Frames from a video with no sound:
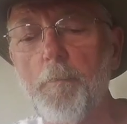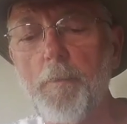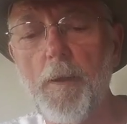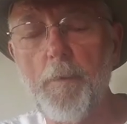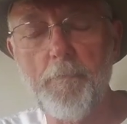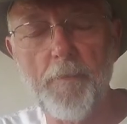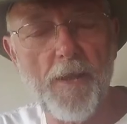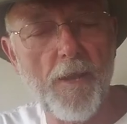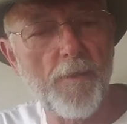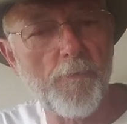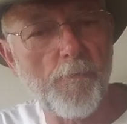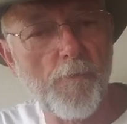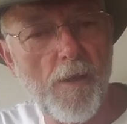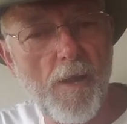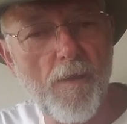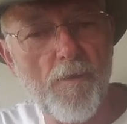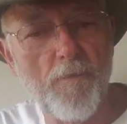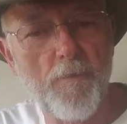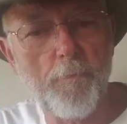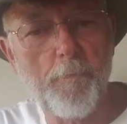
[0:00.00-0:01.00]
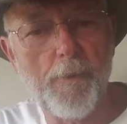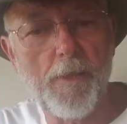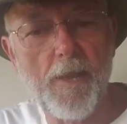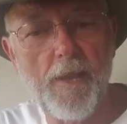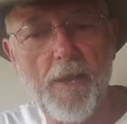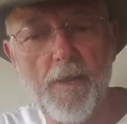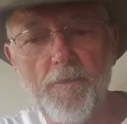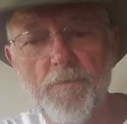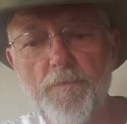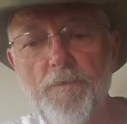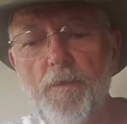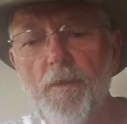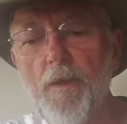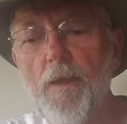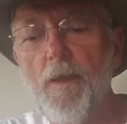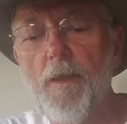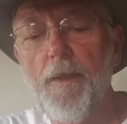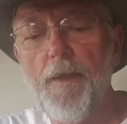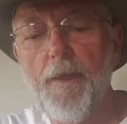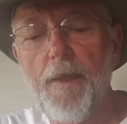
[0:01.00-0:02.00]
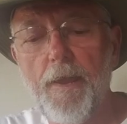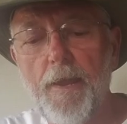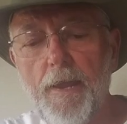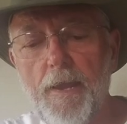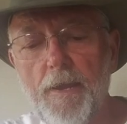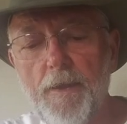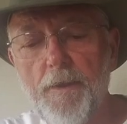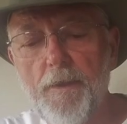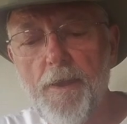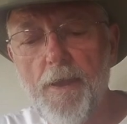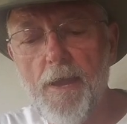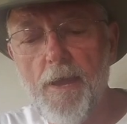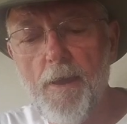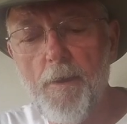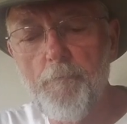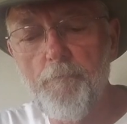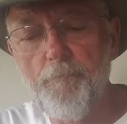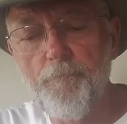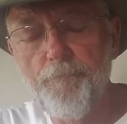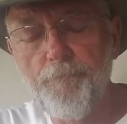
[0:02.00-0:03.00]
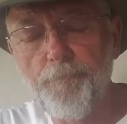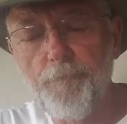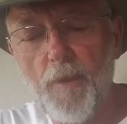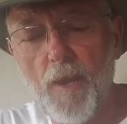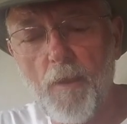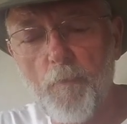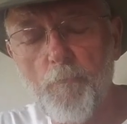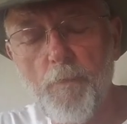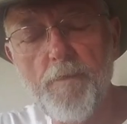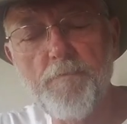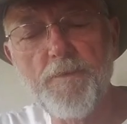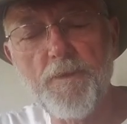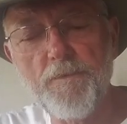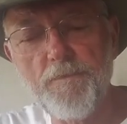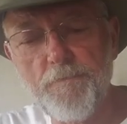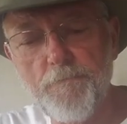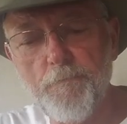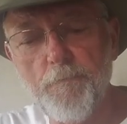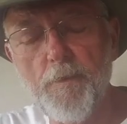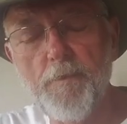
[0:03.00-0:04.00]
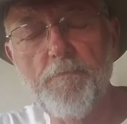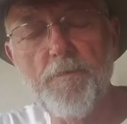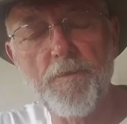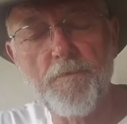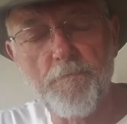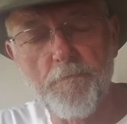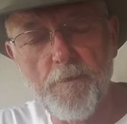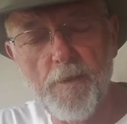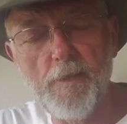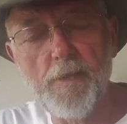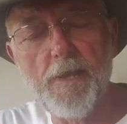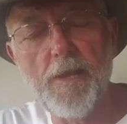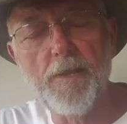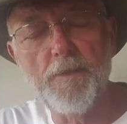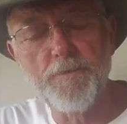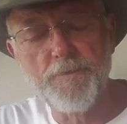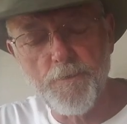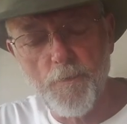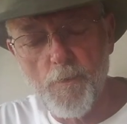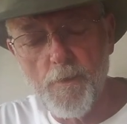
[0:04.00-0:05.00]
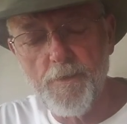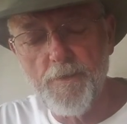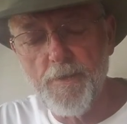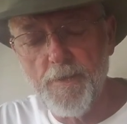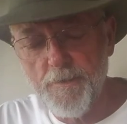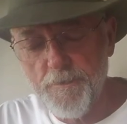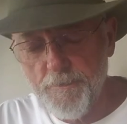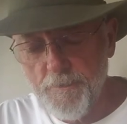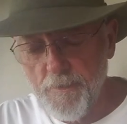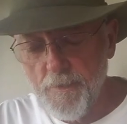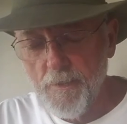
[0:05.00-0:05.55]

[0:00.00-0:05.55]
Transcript: up now that we're out on the plains, and we've just really enjoyed this.